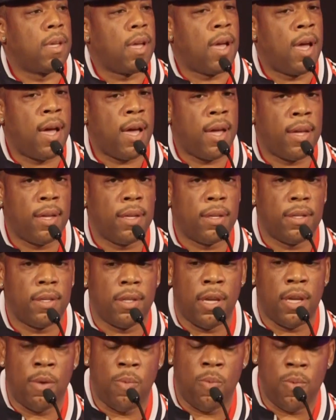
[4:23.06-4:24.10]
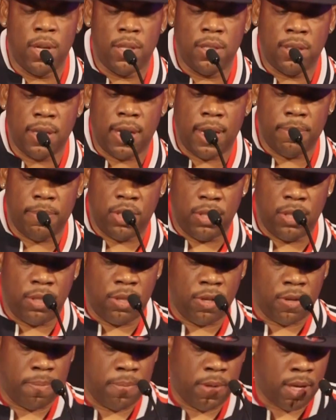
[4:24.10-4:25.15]
all right? And one time she
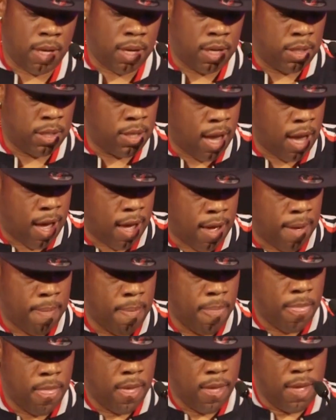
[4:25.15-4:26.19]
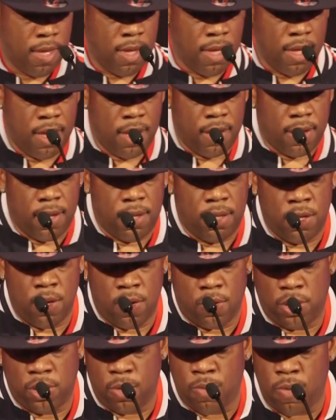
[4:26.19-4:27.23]
took me on a job. You
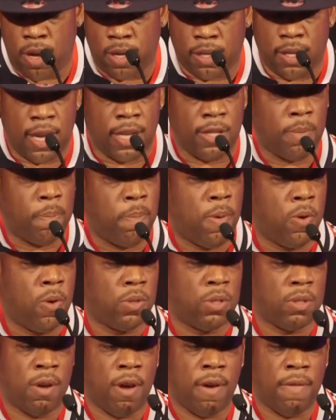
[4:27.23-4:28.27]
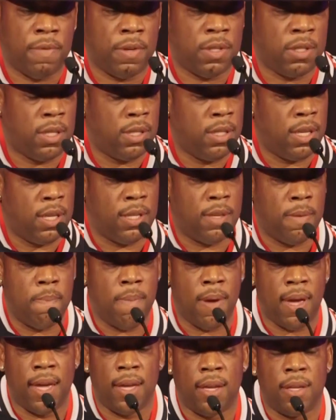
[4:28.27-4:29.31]
know, she worked at the post office, she did the
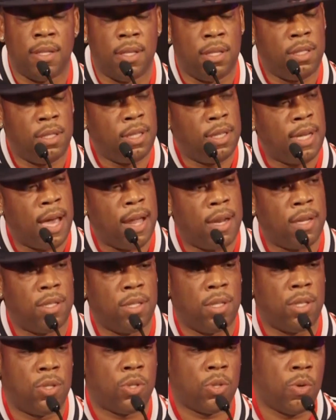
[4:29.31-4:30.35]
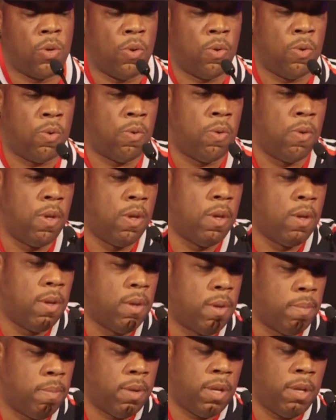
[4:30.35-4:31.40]
bank, then she got into the school.
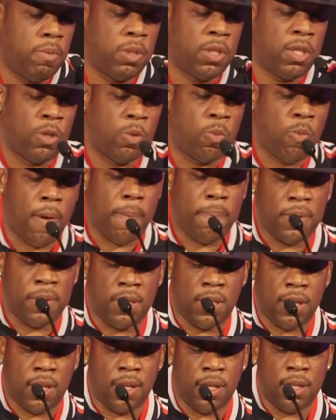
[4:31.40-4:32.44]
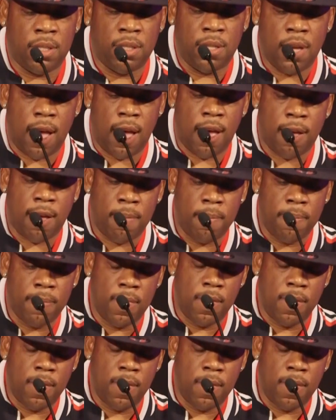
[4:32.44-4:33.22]
But it was this one particular job,